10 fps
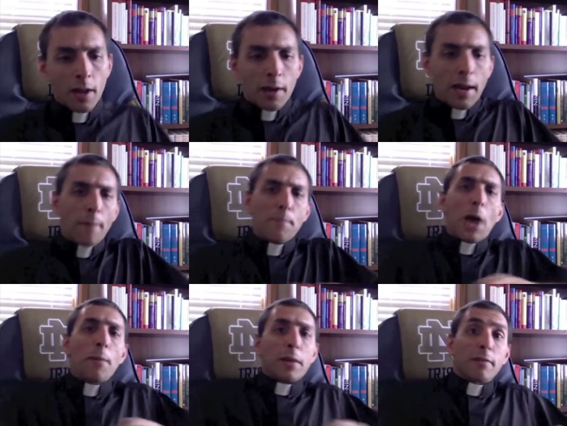Now,
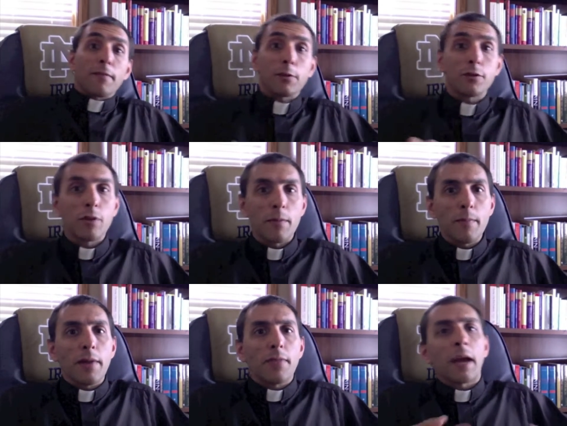I'll be the first to
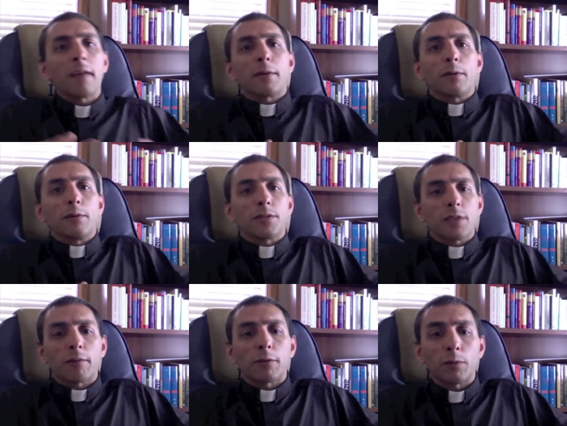admit that I've heard
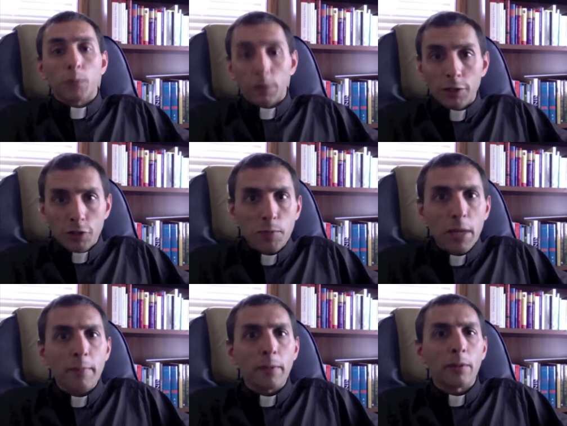several religious
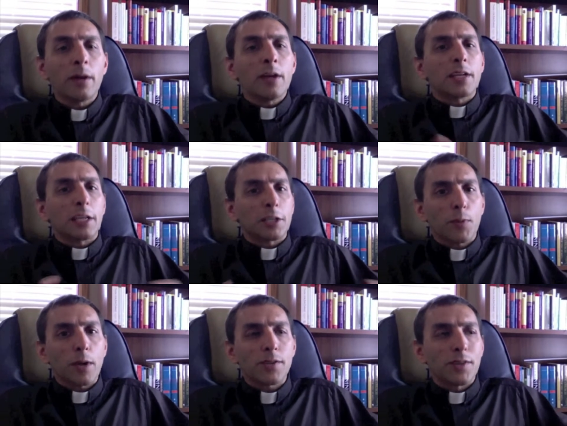people
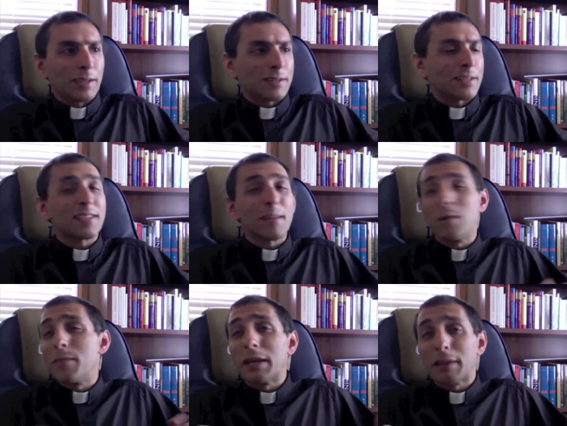express things that seem
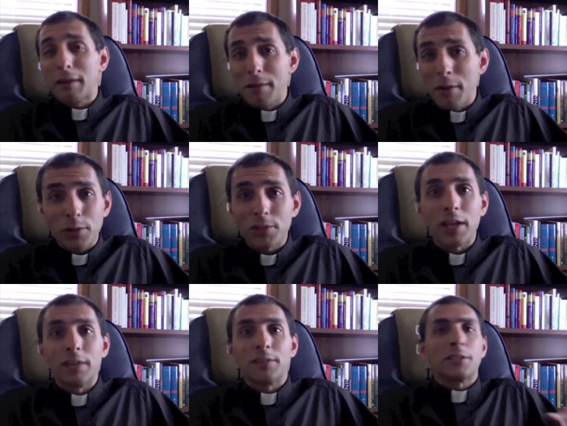to make no
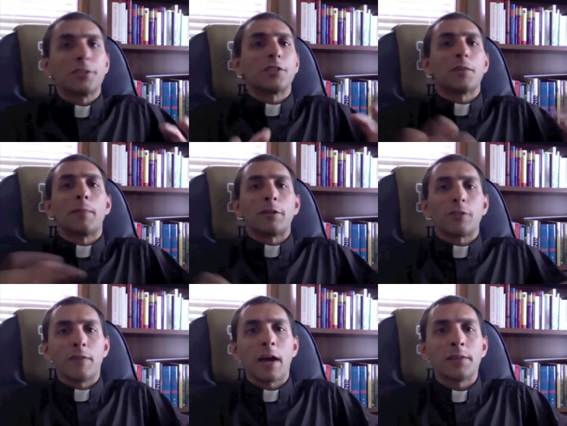sense. It's just a bunch
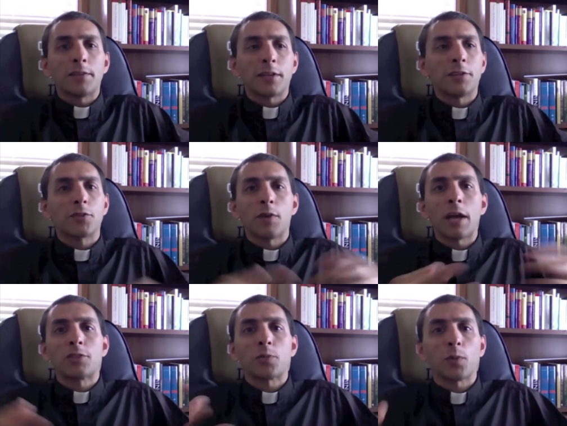of nonsense or
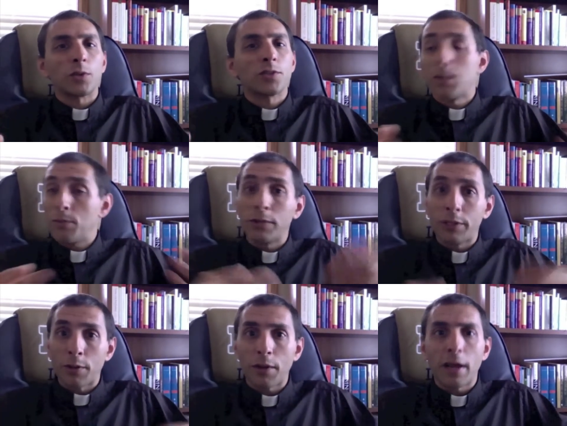nice words that really
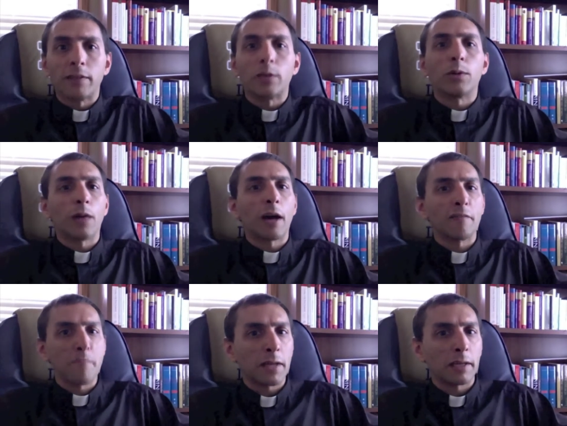don't have a whole lot
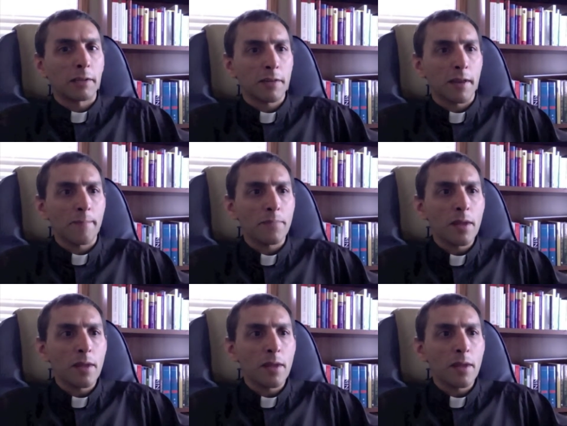of meaning to them.